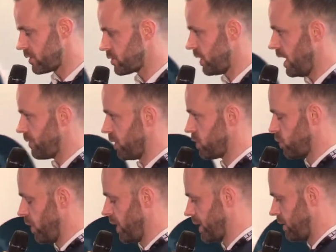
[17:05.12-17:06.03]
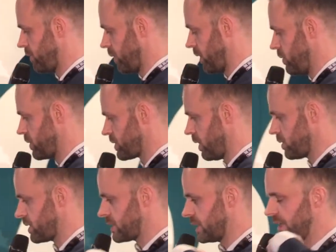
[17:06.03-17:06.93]
the driver who's working for you is
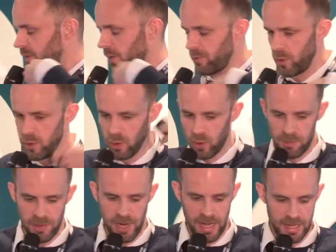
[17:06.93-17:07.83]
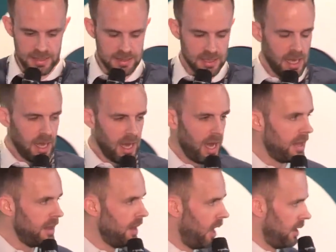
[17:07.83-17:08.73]
going to deliver for your brand
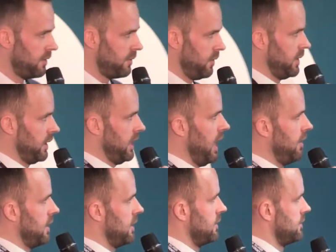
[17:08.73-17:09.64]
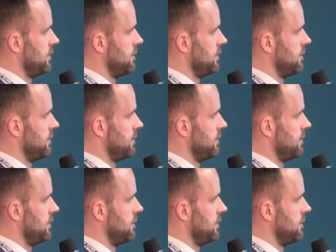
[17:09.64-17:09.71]
and not for the carrier.